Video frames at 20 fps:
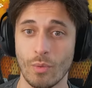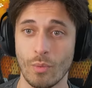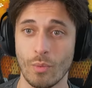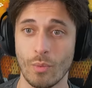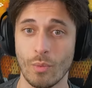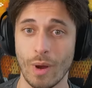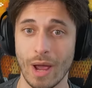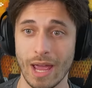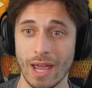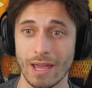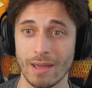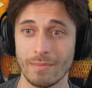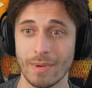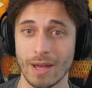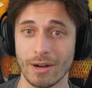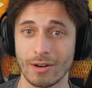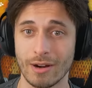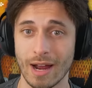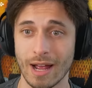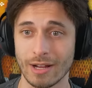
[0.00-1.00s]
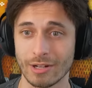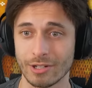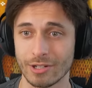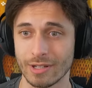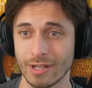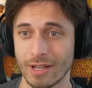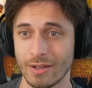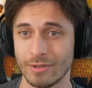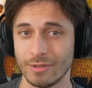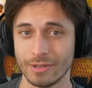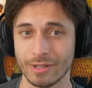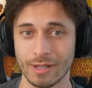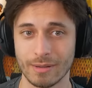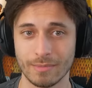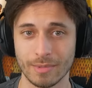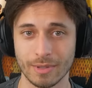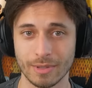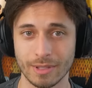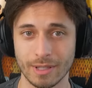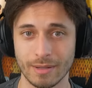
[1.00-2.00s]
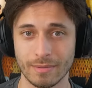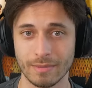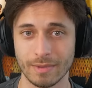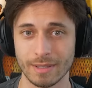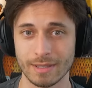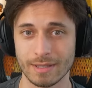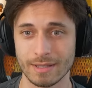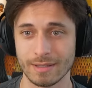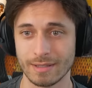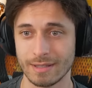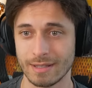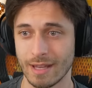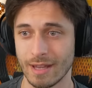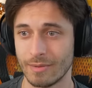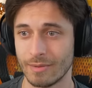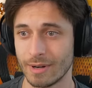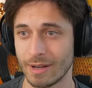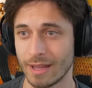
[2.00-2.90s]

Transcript: way better, actually. Hold up, hold up. Let's get rid of